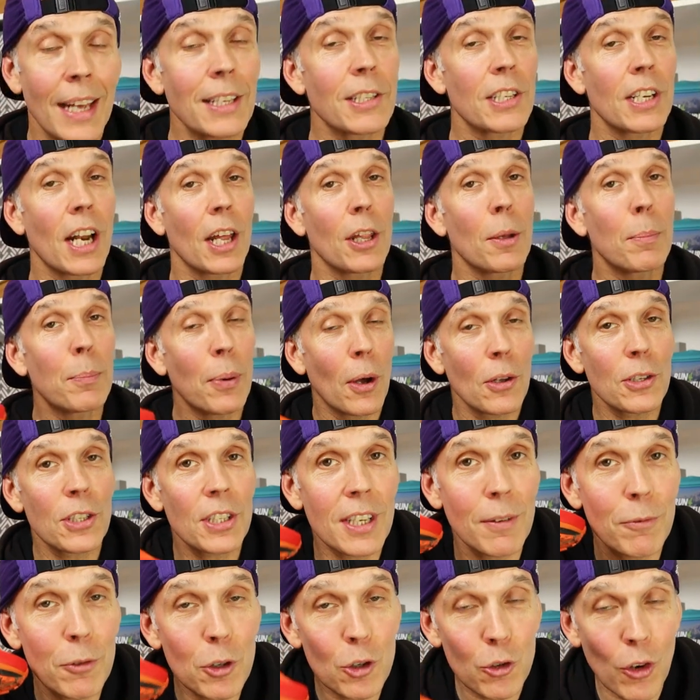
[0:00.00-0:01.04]
That's another
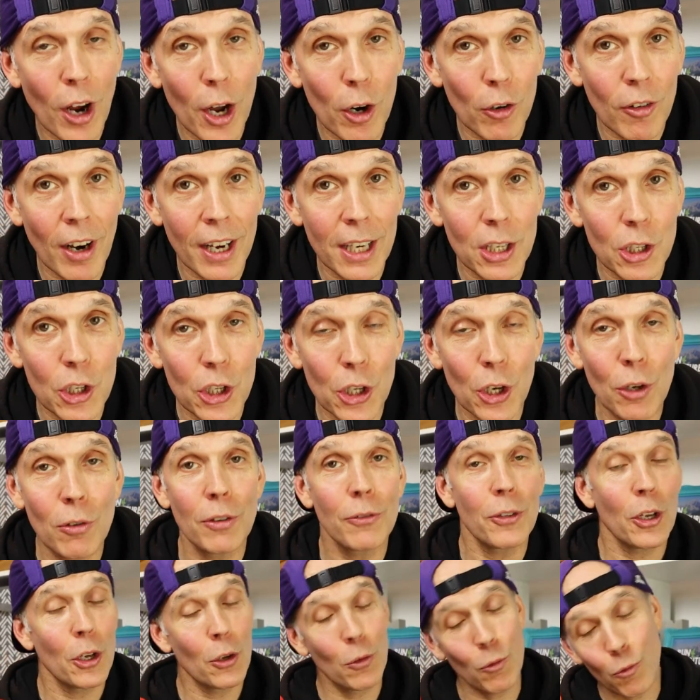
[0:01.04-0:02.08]
positive trail running shoe
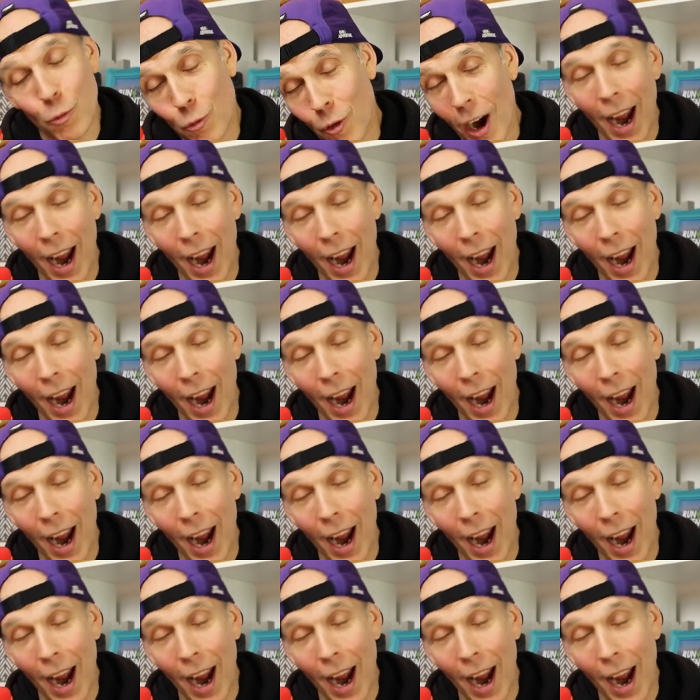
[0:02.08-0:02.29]
review